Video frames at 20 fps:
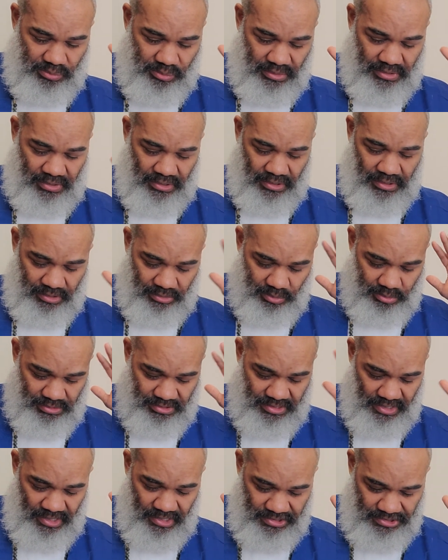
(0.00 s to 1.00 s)

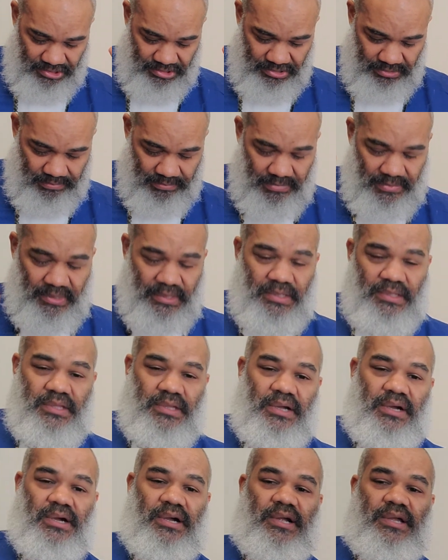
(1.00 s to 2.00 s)
Qadash.
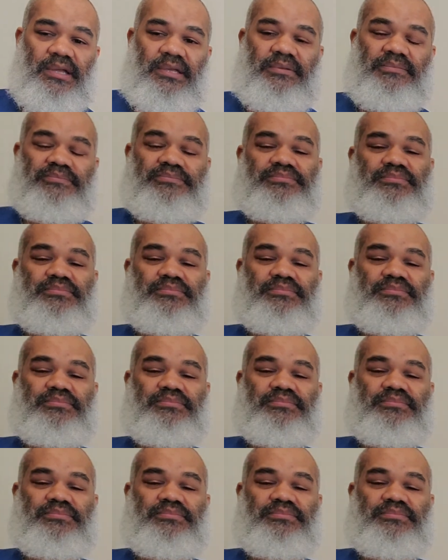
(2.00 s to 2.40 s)
Alright?